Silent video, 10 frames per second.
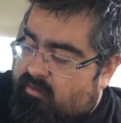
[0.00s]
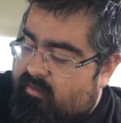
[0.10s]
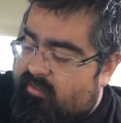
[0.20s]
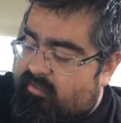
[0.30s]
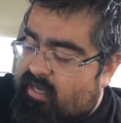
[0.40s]

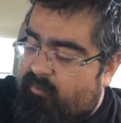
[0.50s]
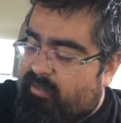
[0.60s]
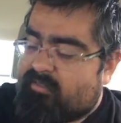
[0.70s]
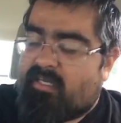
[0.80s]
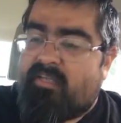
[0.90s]
There's not
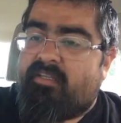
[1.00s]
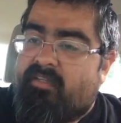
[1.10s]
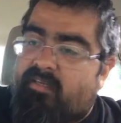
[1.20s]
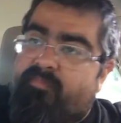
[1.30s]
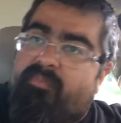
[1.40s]
blessed
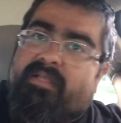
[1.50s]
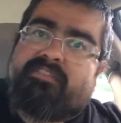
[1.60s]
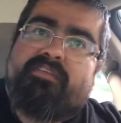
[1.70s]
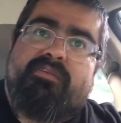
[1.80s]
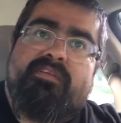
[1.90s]
onion. They're
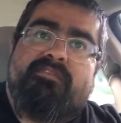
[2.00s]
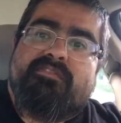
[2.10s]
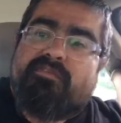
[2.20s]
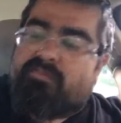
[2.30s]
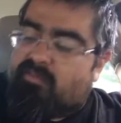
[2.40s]
blessed union of
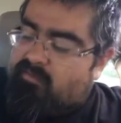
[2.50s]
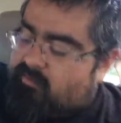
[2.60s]
souls.